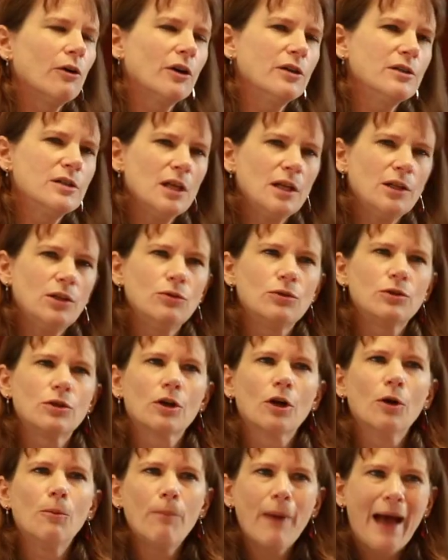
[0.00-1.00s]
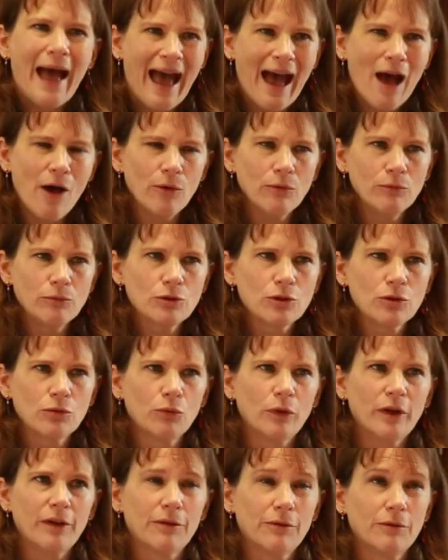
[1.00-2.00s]
continue to compound
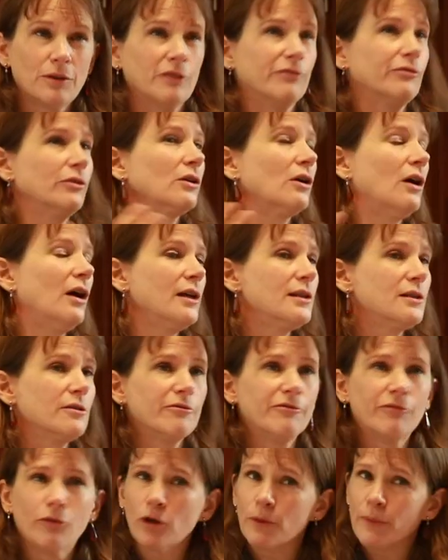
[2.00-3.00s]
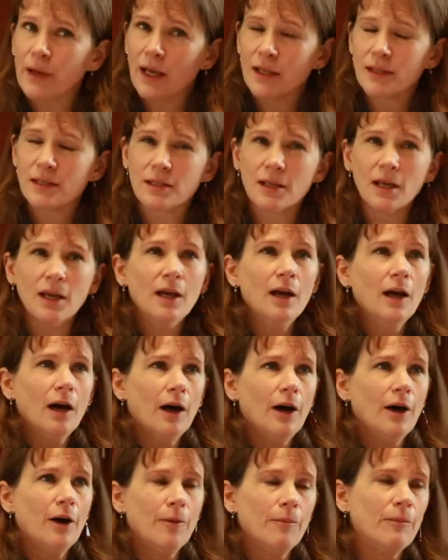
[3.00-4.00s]
with different kinds of formats
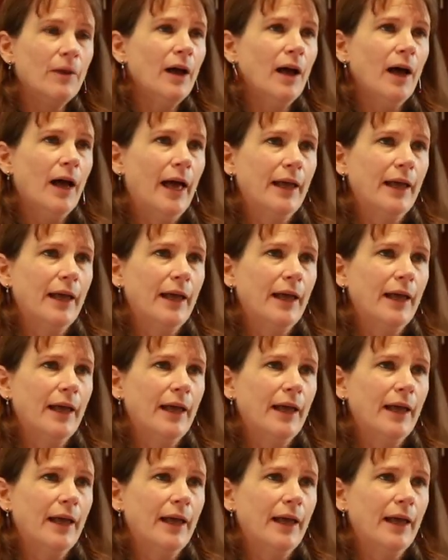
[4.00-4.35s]
um,